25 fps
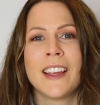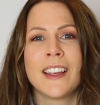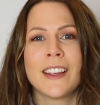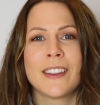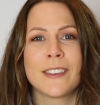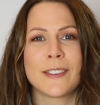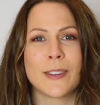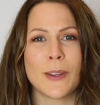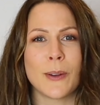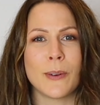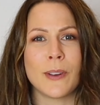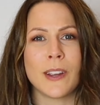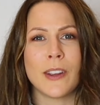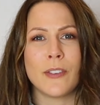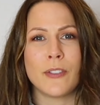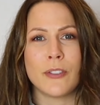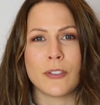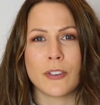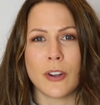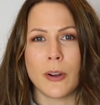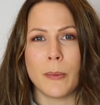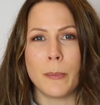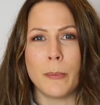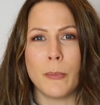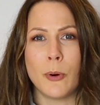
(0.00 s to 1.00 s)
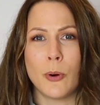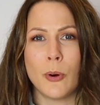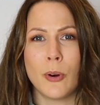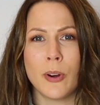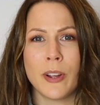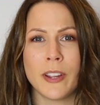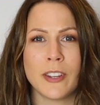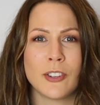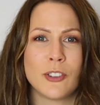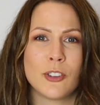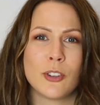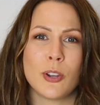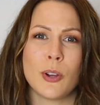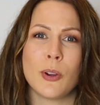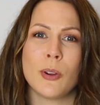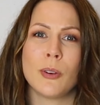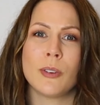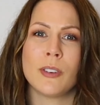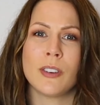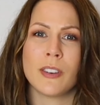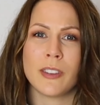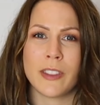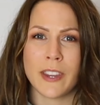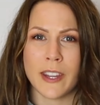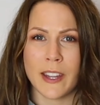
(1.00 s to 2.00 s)
So if you've got more,
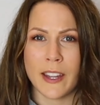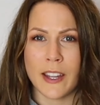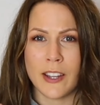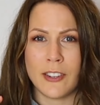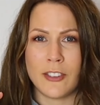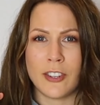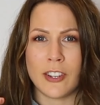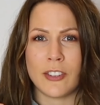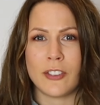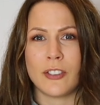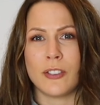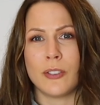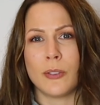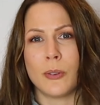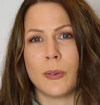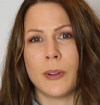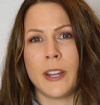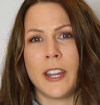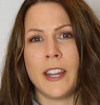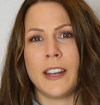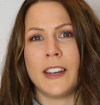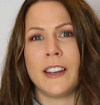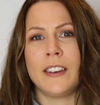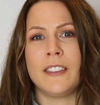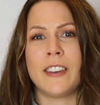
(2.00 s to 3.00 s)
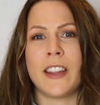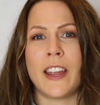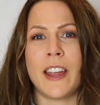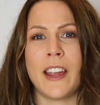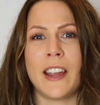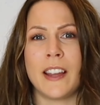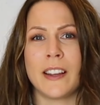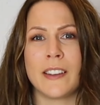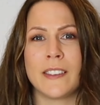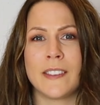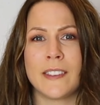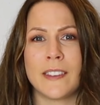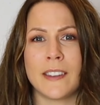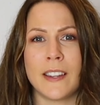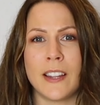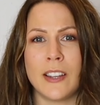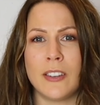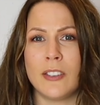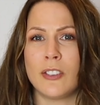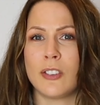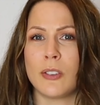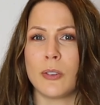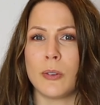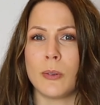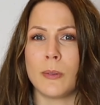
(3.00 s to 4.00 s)
turn the additional heading tags
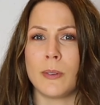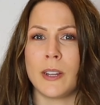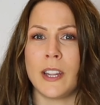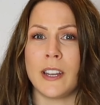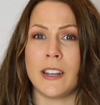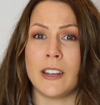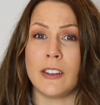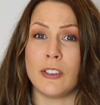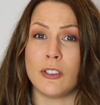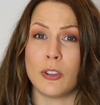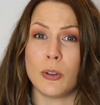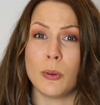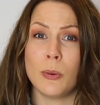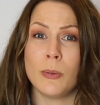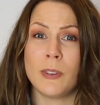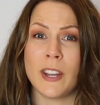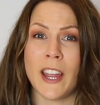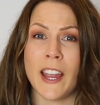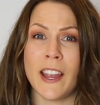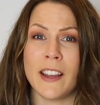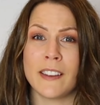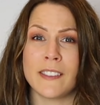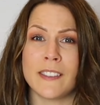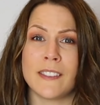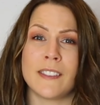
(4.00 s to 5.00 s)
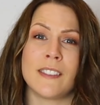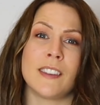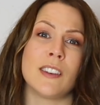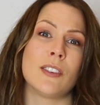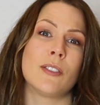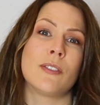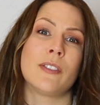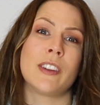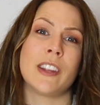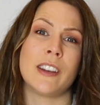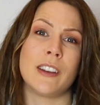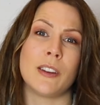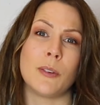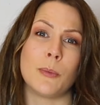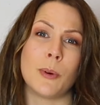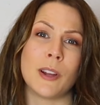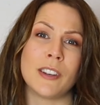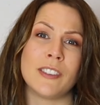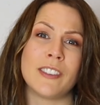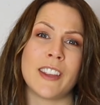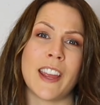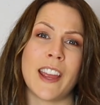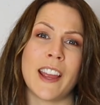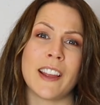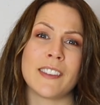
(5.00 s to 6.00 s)
into heading 2 tags instead of heading
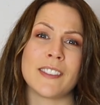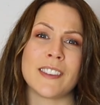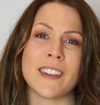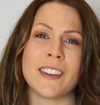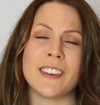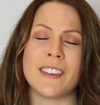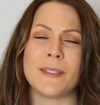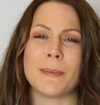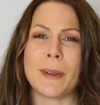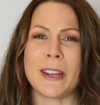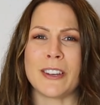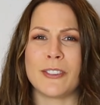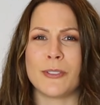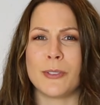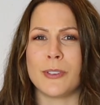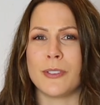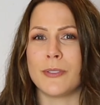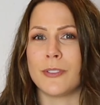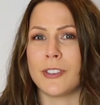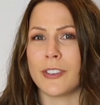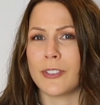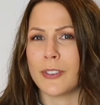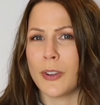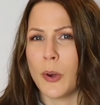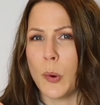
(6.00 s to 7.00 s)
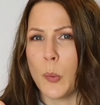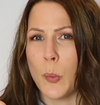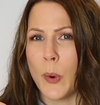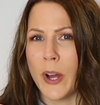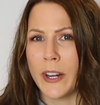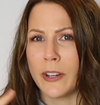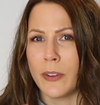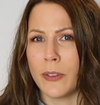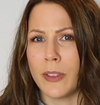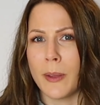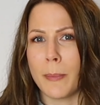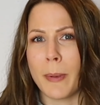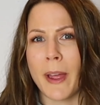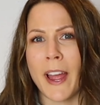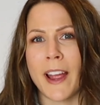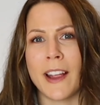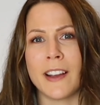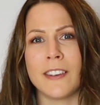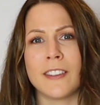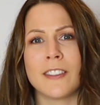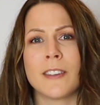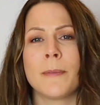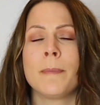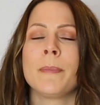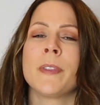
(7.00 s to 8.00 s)
1 tags, and make sure you've just got one on the
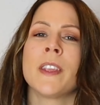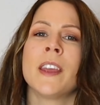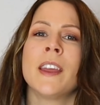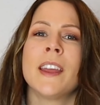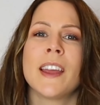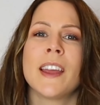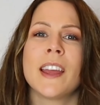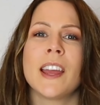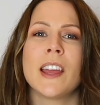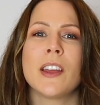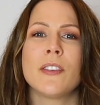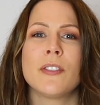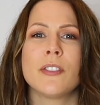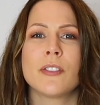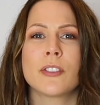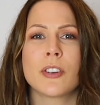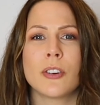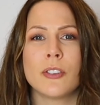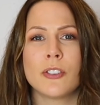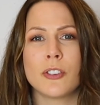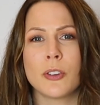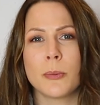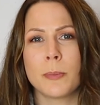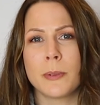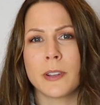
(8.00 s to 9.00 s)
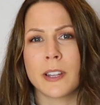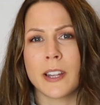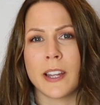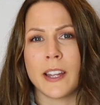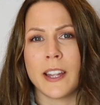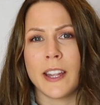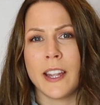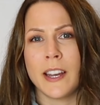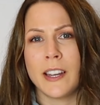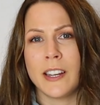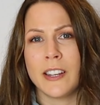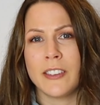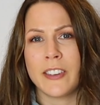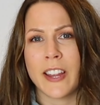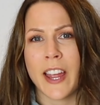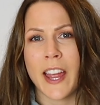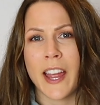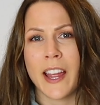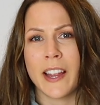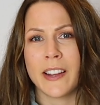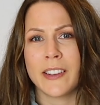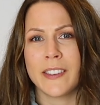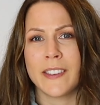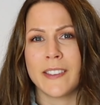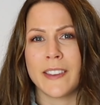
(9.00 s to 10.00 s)
page. If you've got duplicate heading
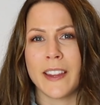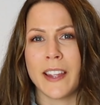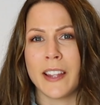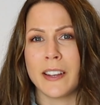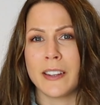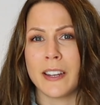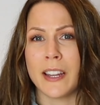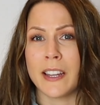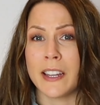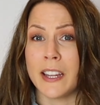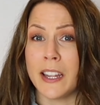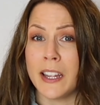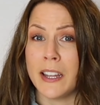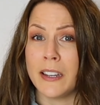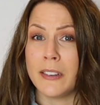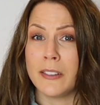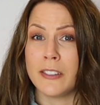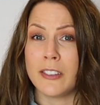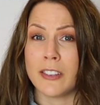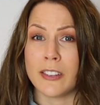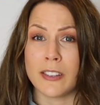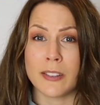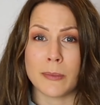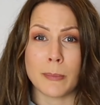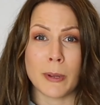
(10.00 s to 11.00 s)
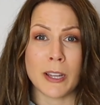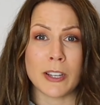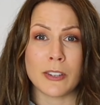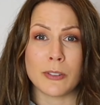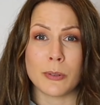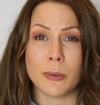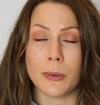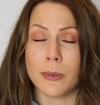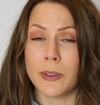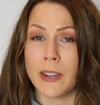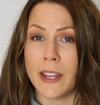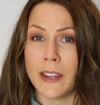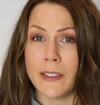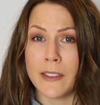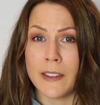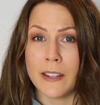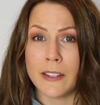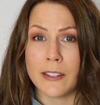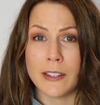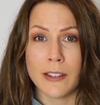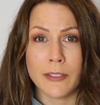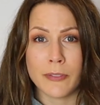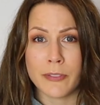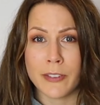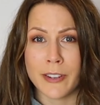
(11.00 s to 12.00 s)
tags, then again, just make sure that they're
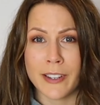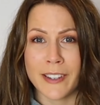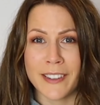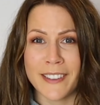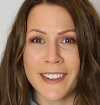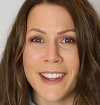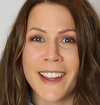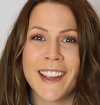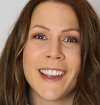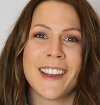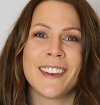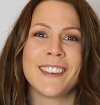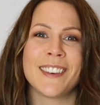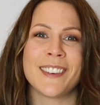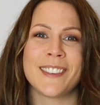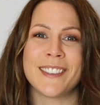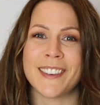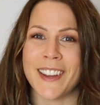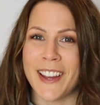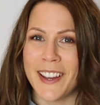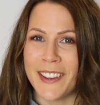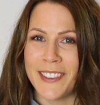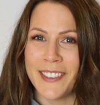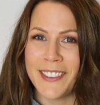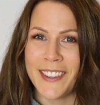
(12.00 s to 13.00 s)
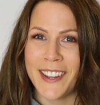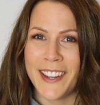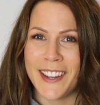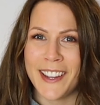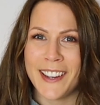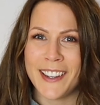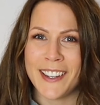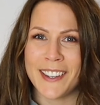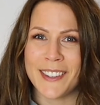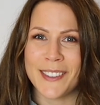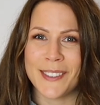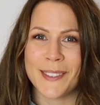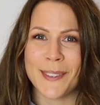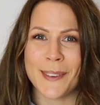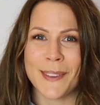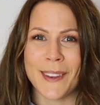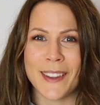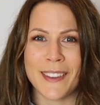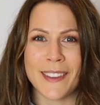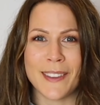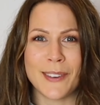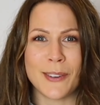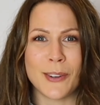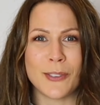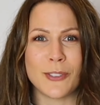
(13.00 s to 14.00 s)
different. Just change the headings so
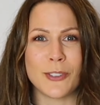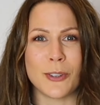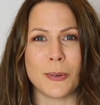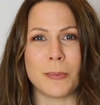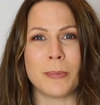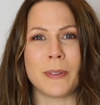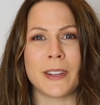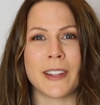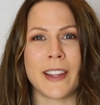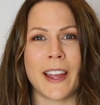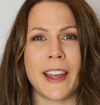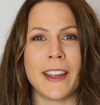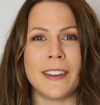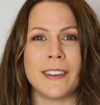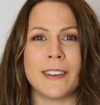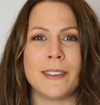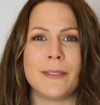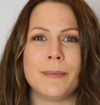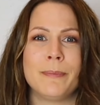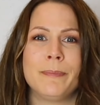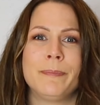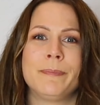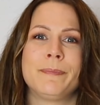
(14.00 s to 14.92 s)
that they're not duplicated.